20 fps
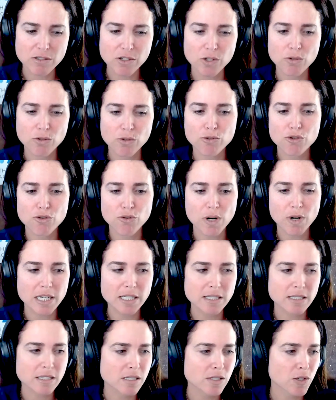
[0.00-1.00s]
do you
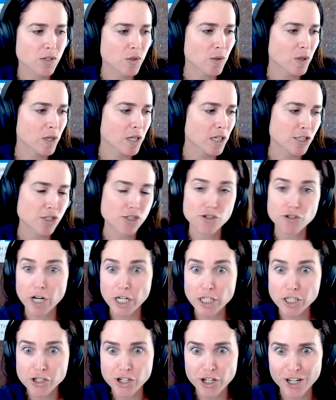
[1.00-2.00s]
trust your
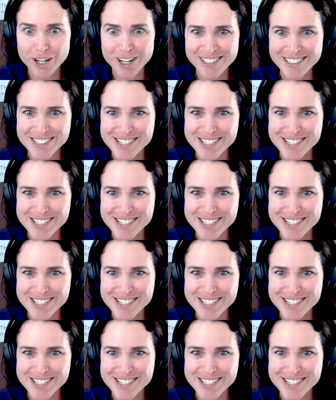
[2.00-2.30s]
structure?